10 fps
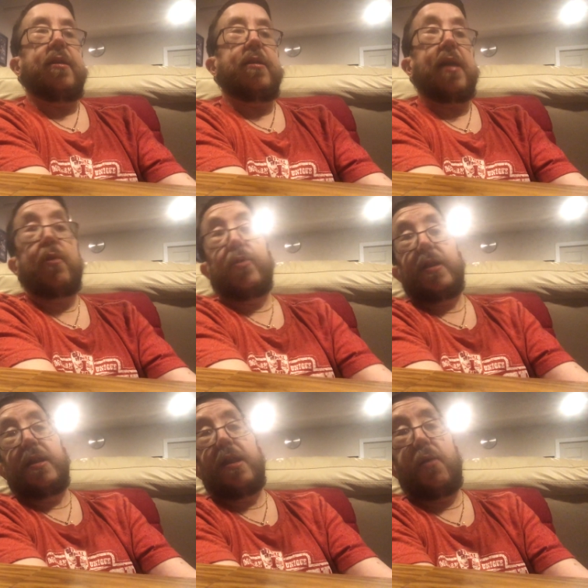not only
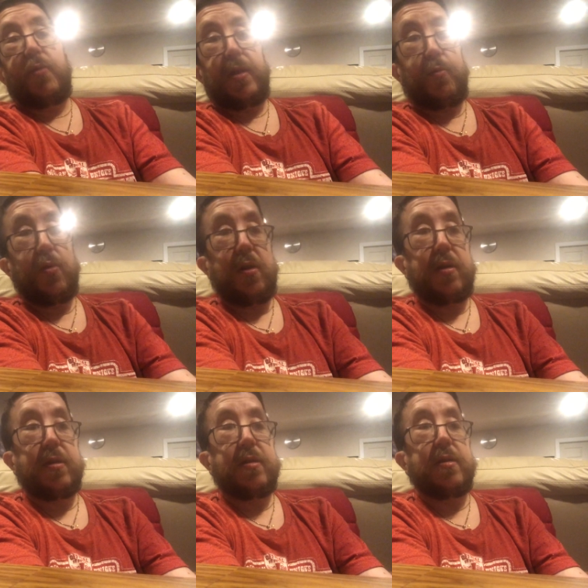did it not really
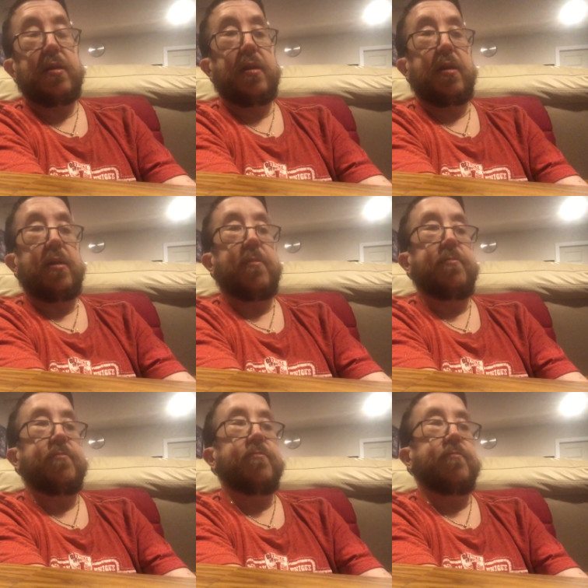work,
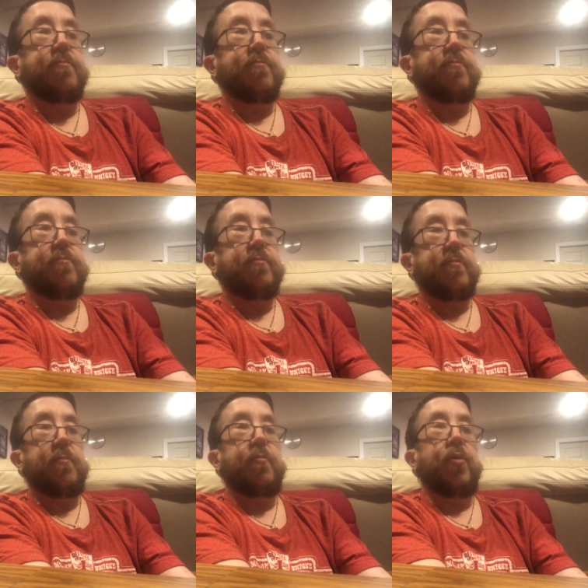um,
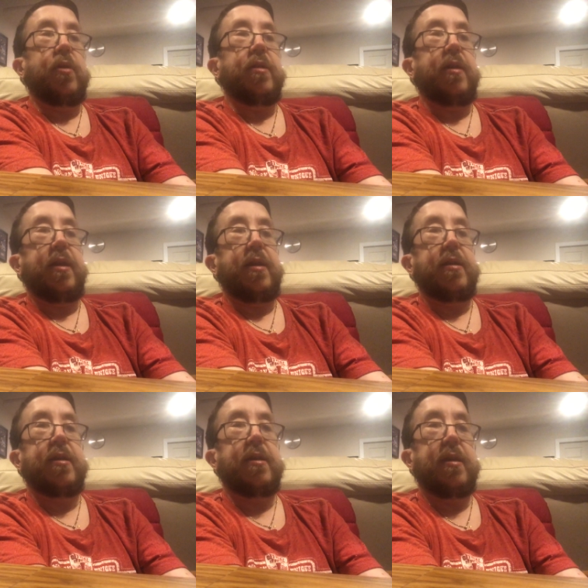but
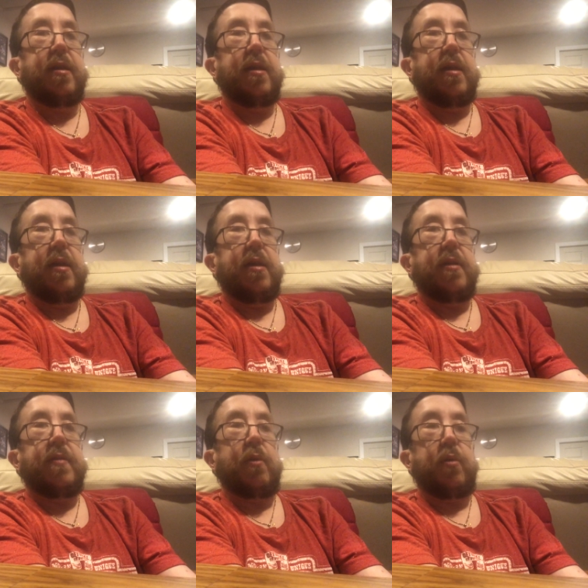like
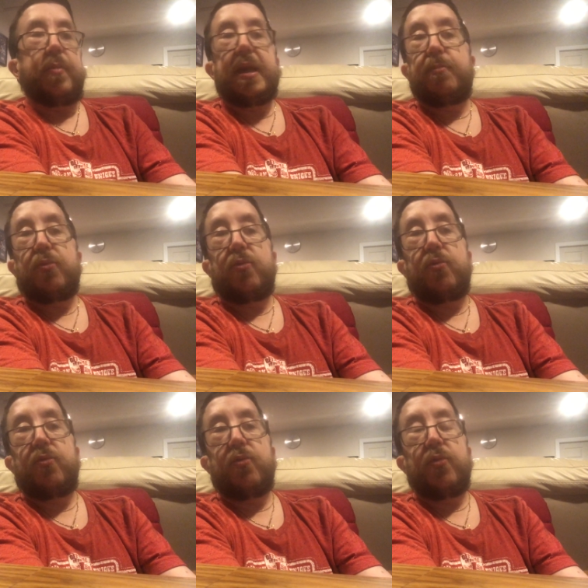there were
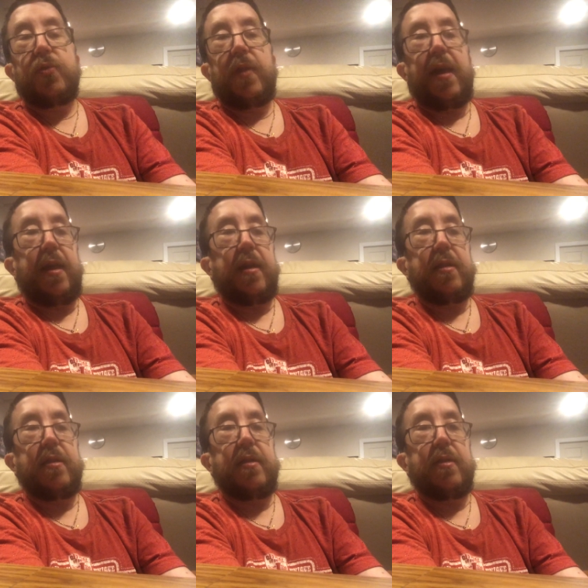people that
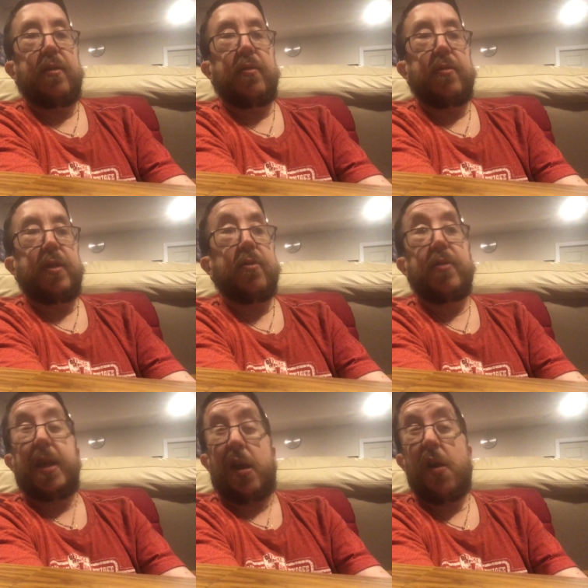
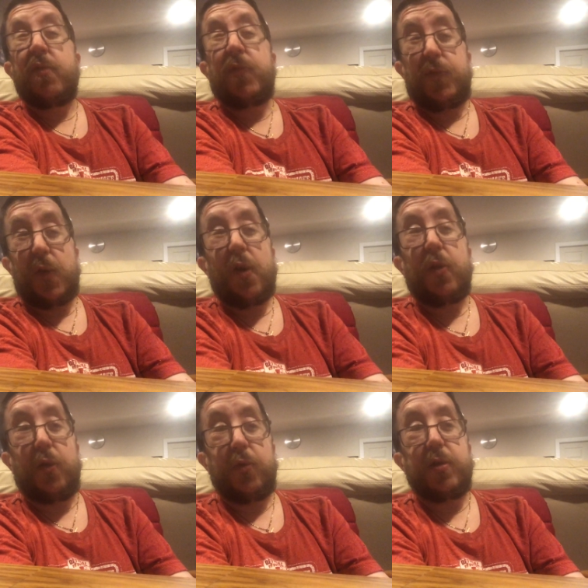literally
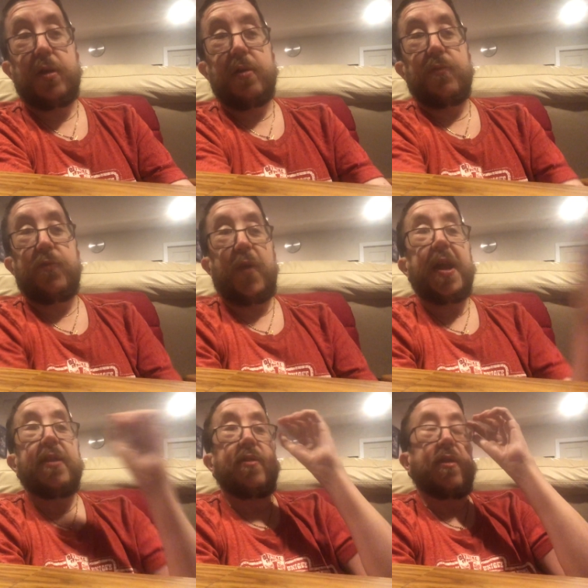unfollowed
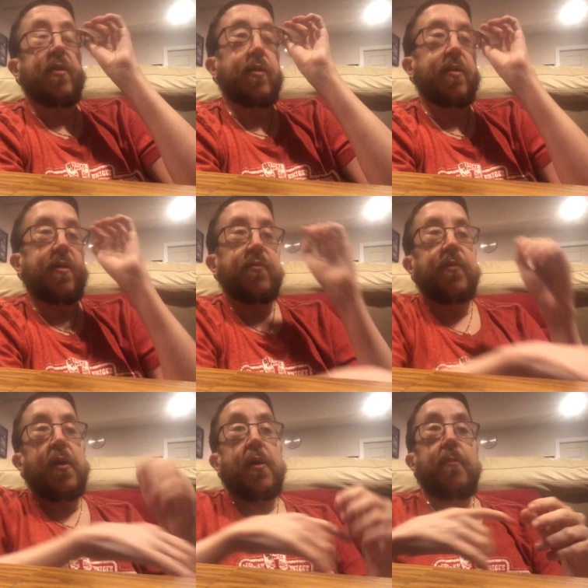friends and stuff
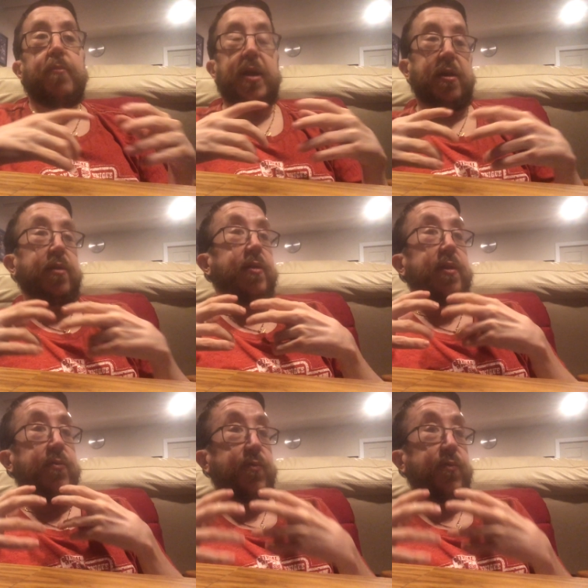because these